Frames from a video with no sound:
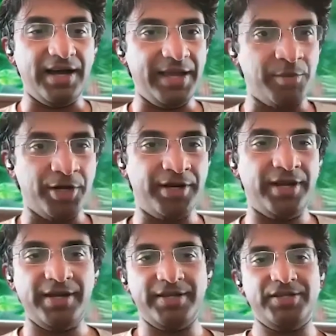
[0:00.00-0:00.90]
am on
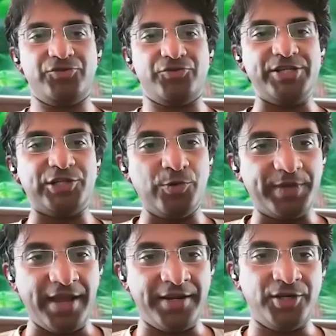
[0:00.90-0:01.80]

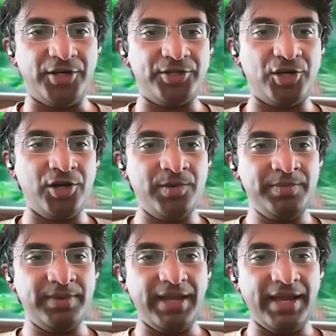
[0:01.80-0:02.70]
strangeloopcanon.com,
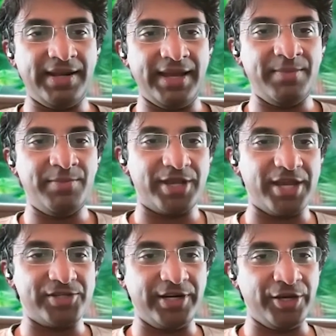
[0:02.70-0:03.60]
and I am
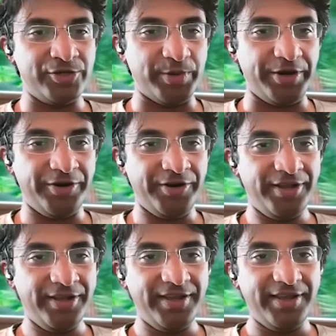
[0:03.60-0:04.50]
occasionally on Twitter.
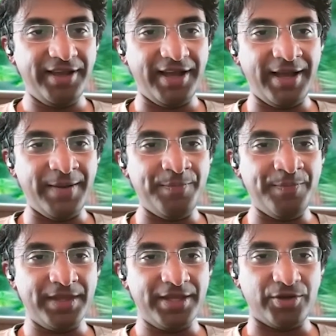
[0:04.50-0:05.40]

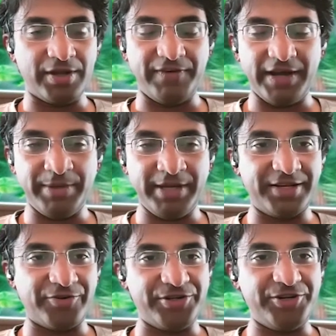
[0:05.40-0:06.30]
You can find me at
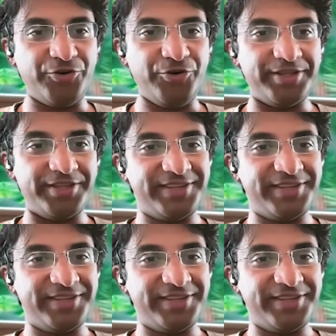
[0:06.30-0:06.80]
Christian Rohit.